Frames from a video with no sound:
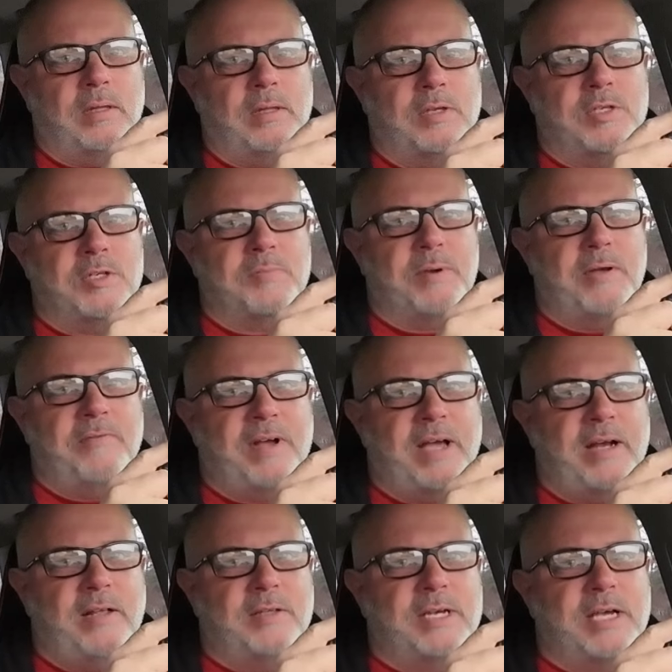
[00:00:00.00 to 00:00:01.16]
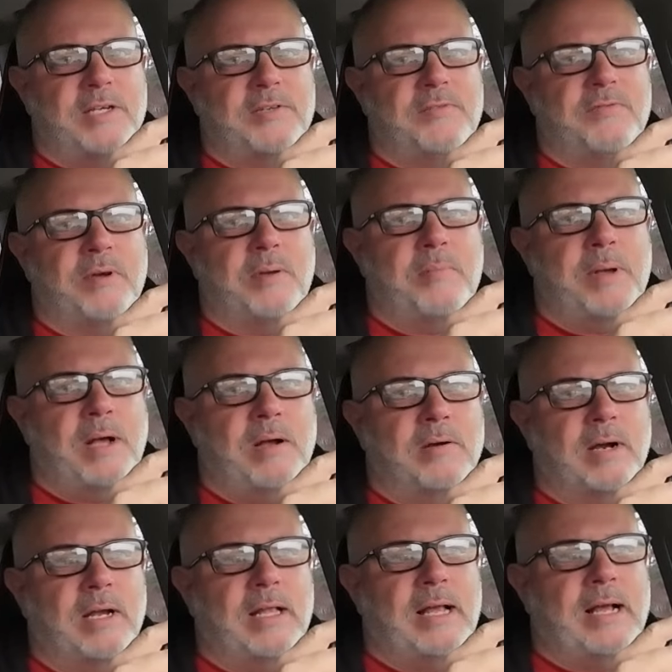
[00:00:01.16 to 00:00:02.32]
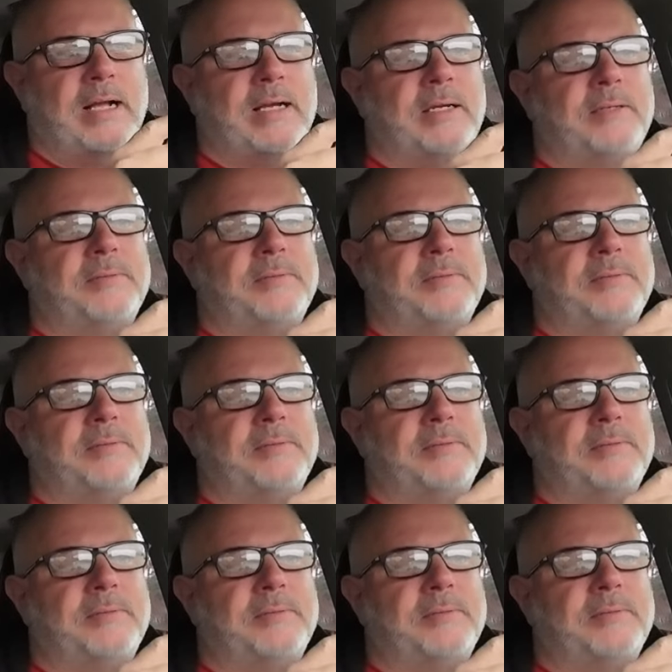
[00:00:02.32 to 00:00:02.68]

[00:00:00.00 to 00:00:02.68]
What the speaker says: This is my final test from Mount Greylock.